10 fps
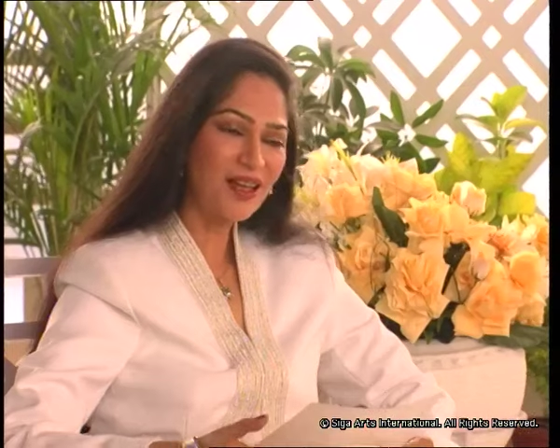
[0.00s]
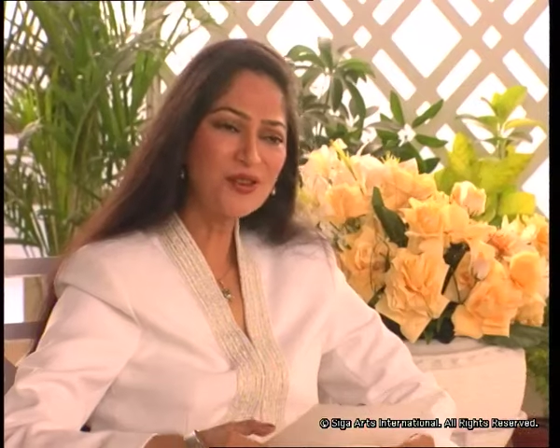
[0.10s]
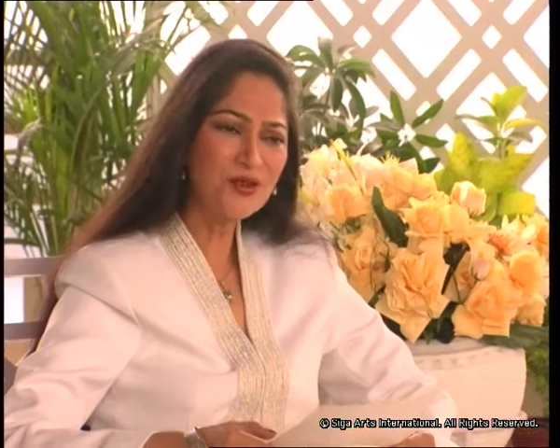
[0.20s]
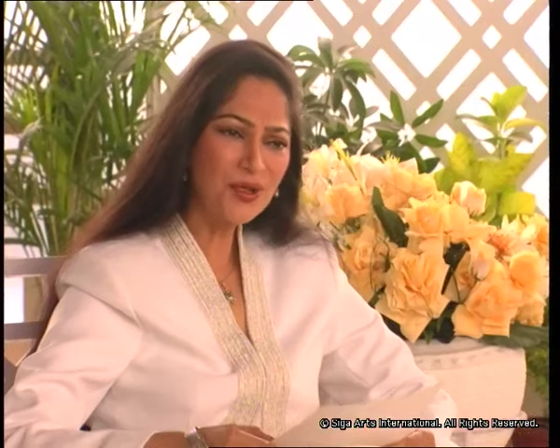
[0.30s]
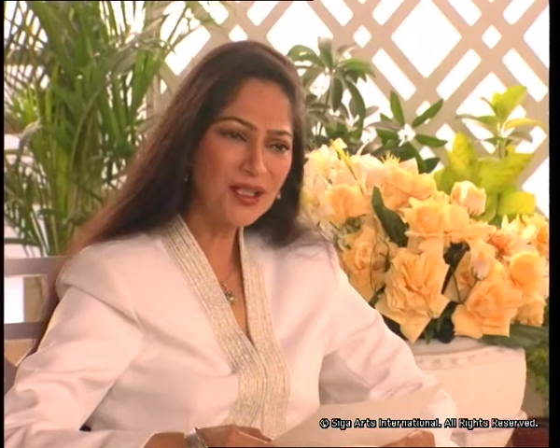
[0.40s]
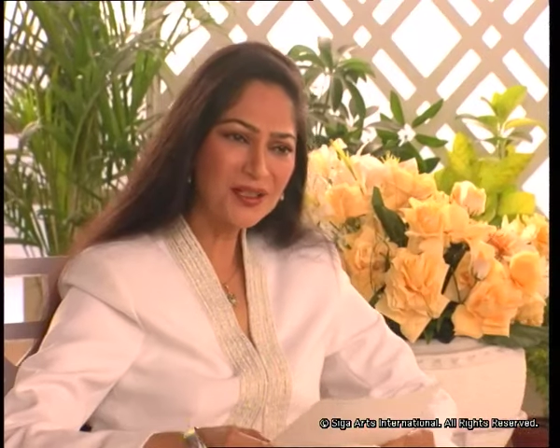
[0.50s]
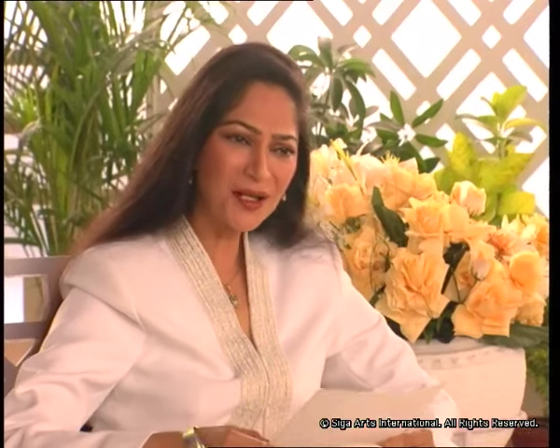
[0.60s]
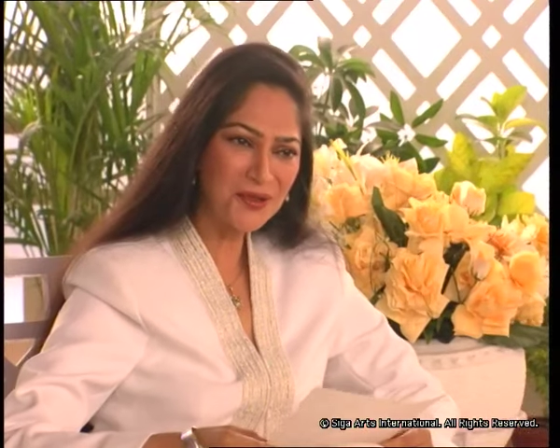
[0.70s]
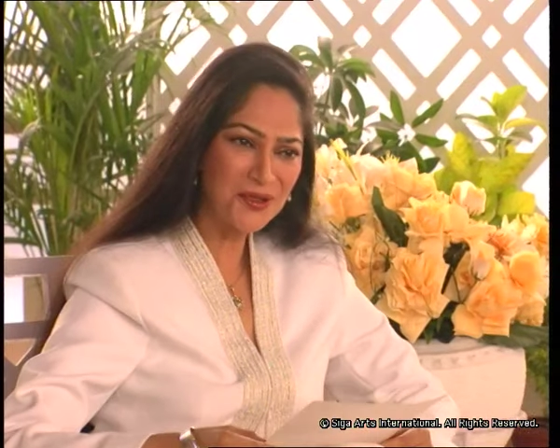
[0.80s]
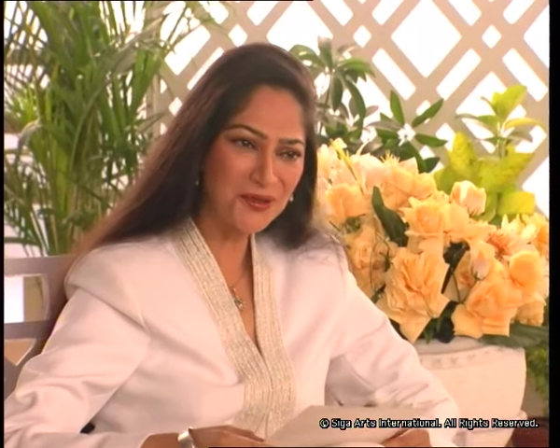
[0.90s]
I'm going to read it
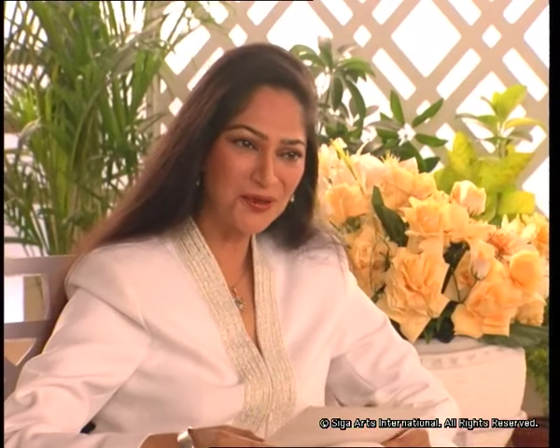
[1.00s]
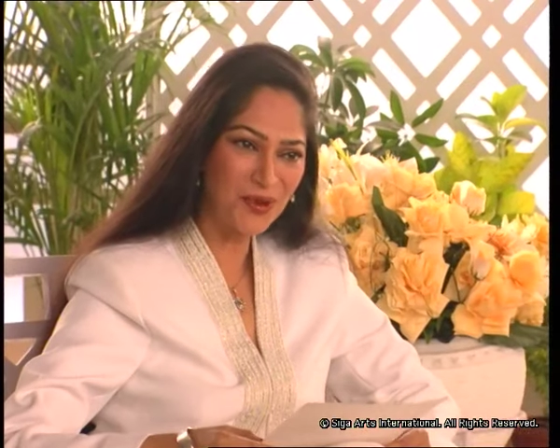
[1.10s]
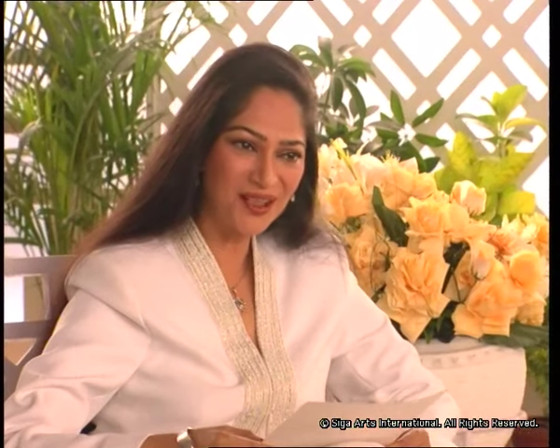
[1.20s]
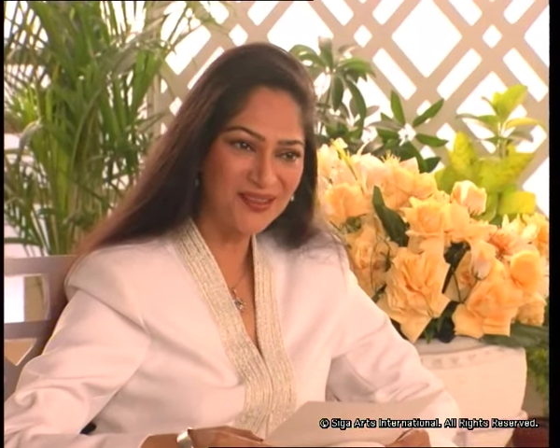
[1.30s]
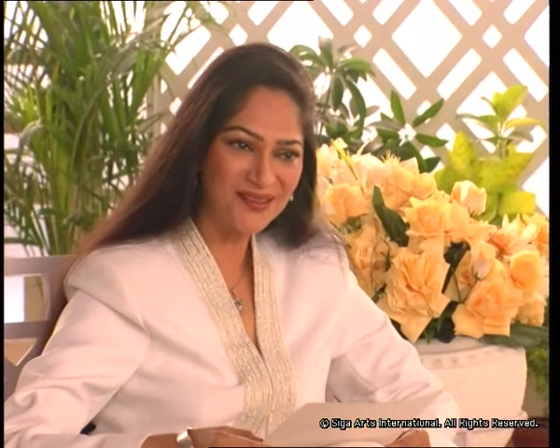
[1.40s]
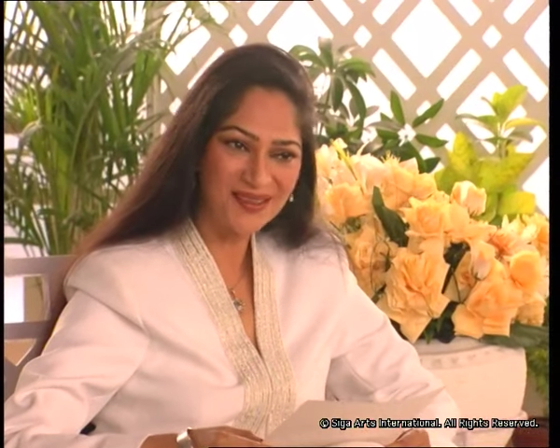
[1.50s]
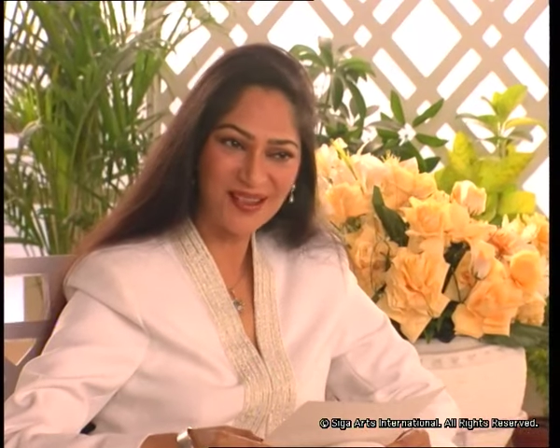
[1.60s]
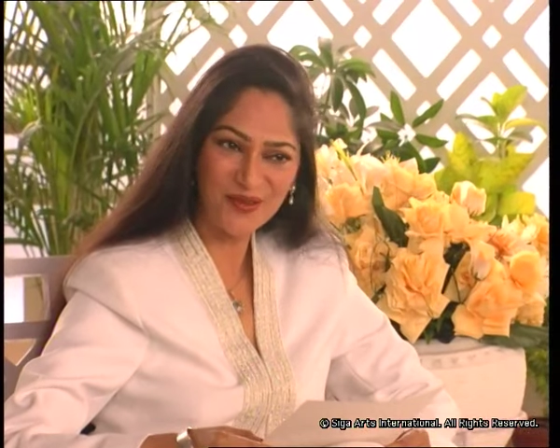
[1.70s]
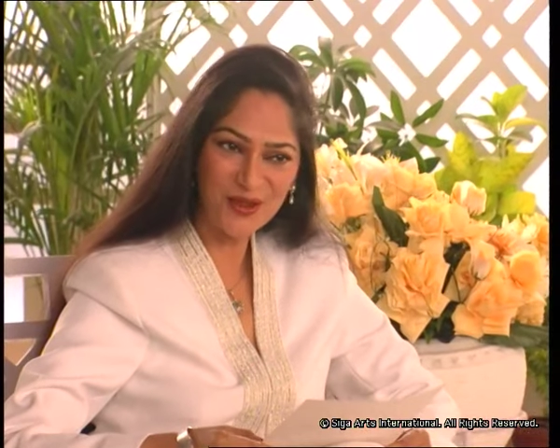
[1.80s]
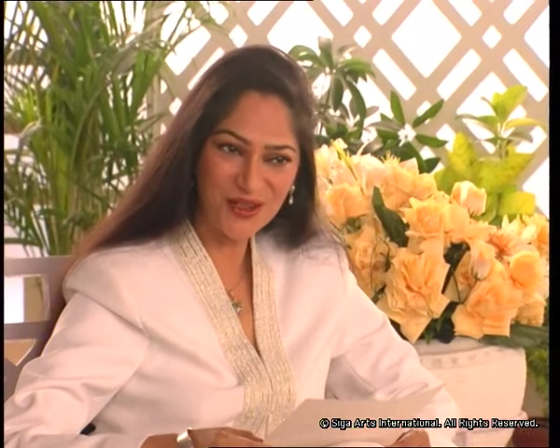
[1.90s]
out to you. You might
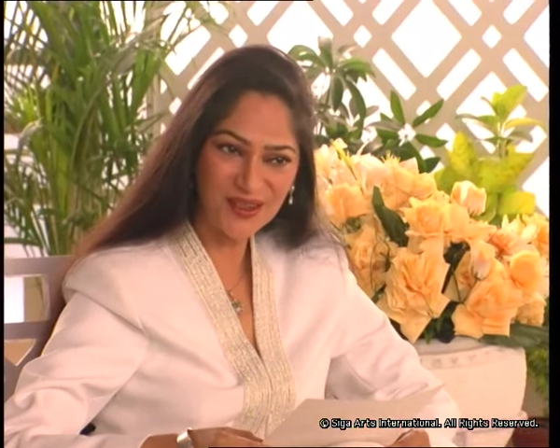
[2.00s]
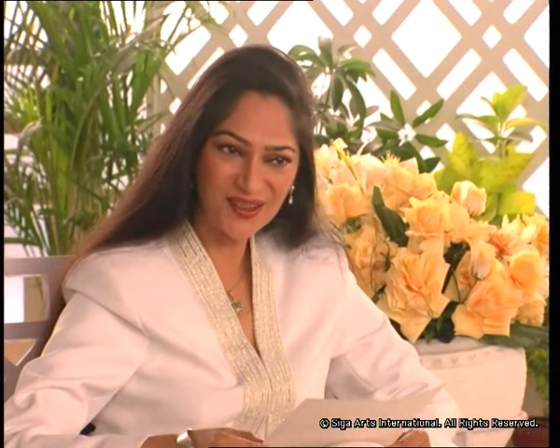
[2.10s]
have forgotten